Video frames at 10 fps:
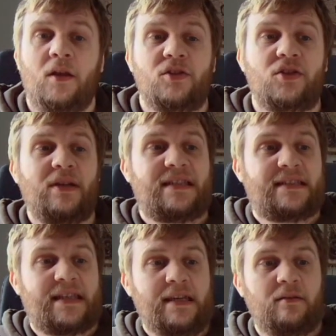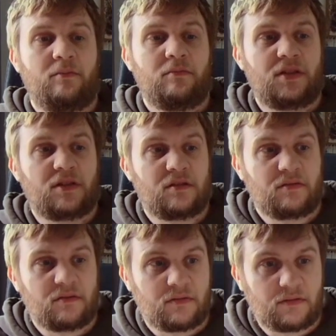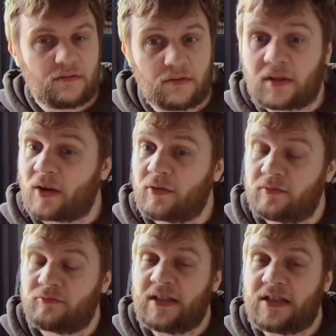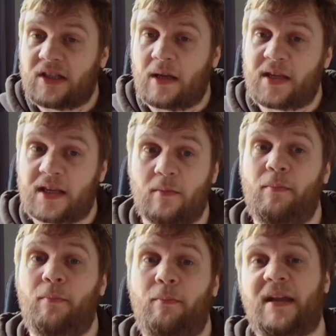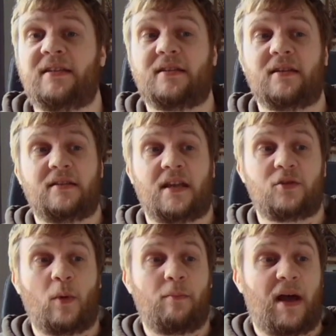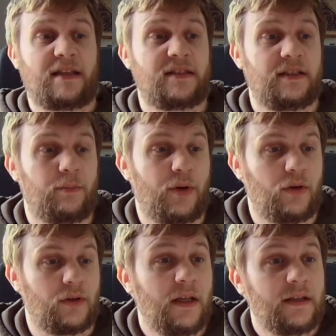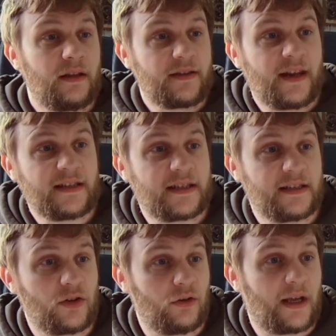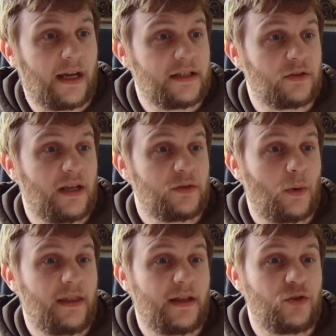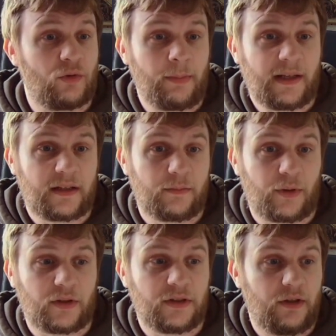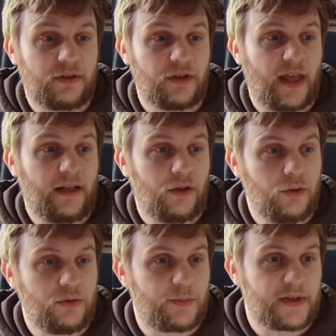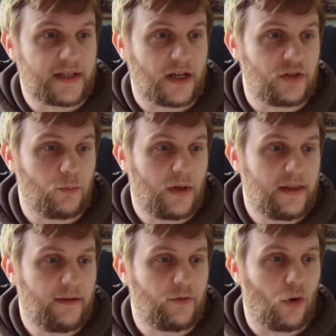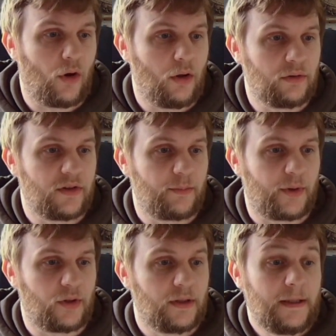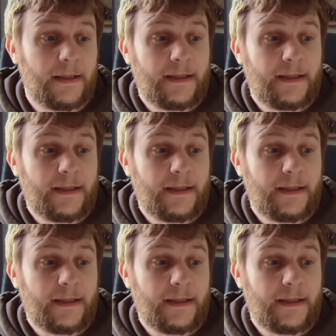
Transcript: So it seems that Reece James has a better success when passing the ball. Now, the next thing to look at is when they're dribbling the ball. You know, do they lose possession when they've got hold of the ball?